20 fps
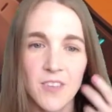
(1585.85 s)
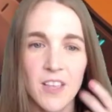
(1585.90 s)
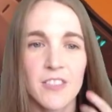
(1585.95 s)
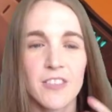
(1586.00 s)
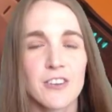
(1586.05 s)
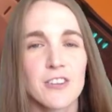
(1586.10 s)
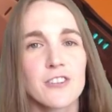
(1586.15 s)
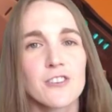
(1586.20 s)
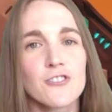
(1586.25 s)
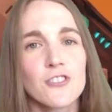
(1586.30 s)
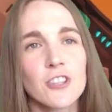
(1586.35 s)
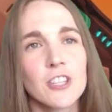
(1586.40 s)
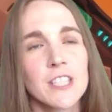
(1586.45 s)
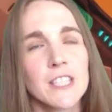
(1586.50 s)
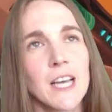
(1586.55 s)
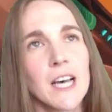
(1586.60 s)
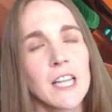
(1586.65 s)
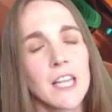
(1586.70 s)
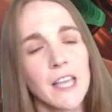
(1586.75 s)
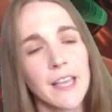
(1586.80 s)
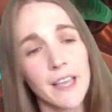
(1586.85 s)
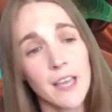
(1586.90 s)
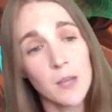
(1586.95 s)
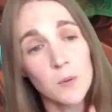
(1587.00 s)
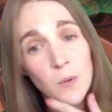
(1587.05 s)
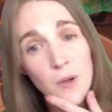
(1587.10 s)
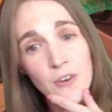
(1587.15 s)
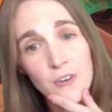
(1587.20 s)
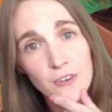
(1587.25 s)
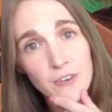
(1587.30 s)
they're usually not like, I
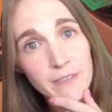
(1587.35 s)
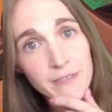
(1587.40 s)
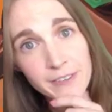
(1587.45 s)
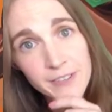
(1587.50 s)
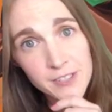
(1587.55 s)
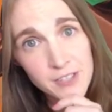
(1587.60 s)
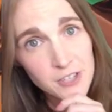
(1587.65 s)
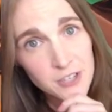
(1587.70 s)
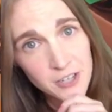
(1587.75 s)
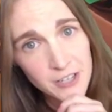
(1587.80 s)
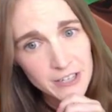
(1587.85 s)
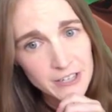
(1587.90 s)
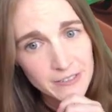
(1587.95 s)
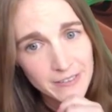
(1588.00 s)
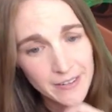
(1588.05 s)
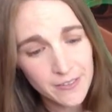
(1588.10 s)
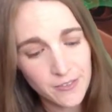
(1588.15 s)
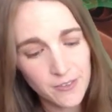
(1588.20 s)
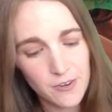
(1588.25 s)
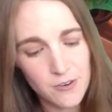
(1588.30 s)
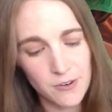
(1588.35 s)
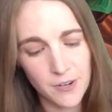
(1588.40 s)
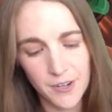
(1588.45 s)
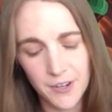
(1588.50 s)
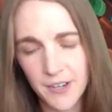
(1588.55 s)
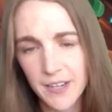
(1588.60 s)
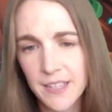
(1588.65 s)
wonder if there's a turret around the corner.